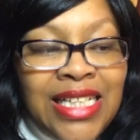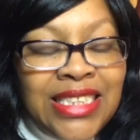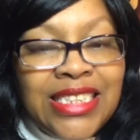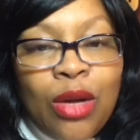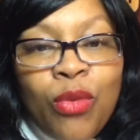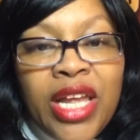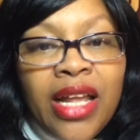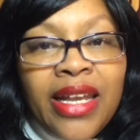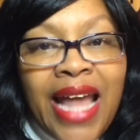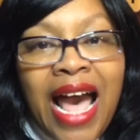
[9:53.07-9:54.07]
that we
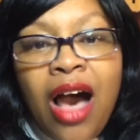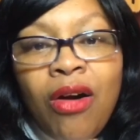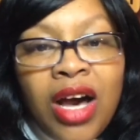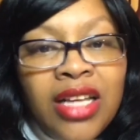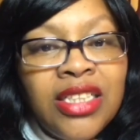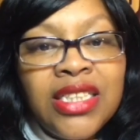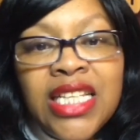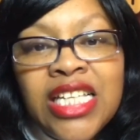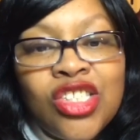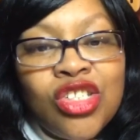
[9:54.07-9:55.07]
allow other
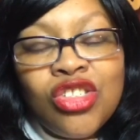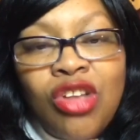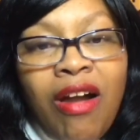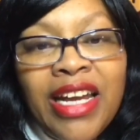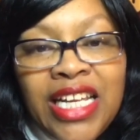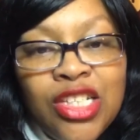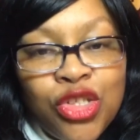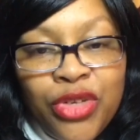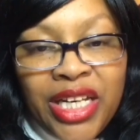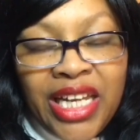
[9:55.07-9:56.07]
things to start
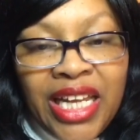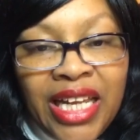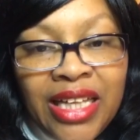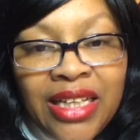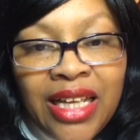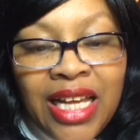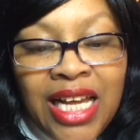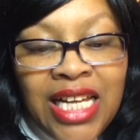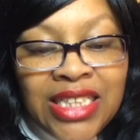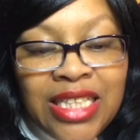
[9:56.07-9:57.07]
entering in,
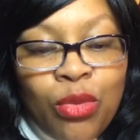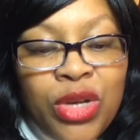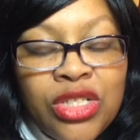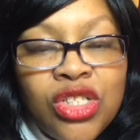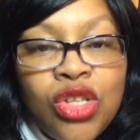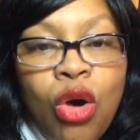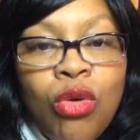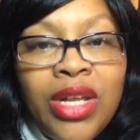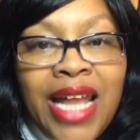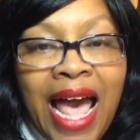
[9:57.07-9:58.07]
that we're so
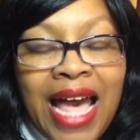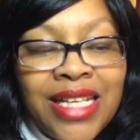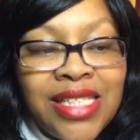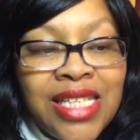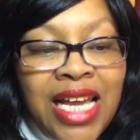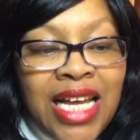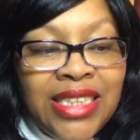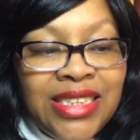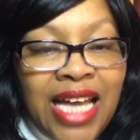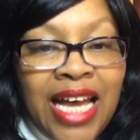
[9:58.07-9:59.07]
lax
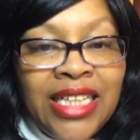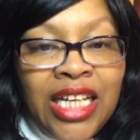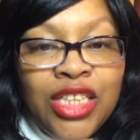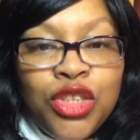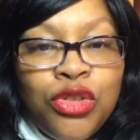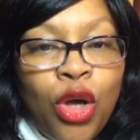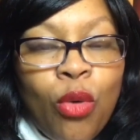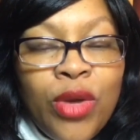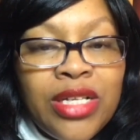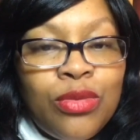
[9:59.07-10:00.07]
that you know,
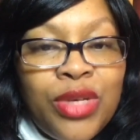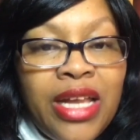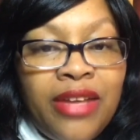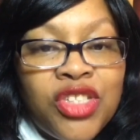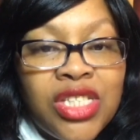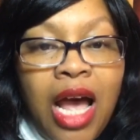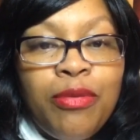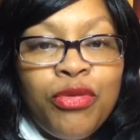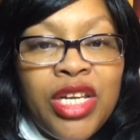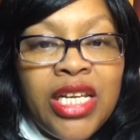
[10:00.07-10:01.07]
we we have stopped
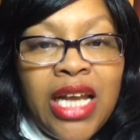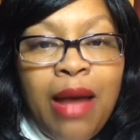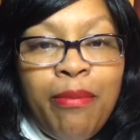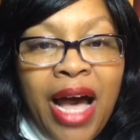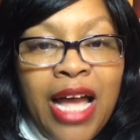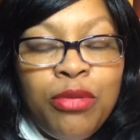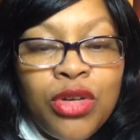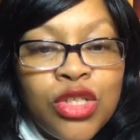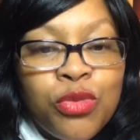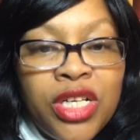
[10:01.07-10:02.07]
reading our Bible
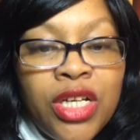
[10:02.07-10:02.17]
because we're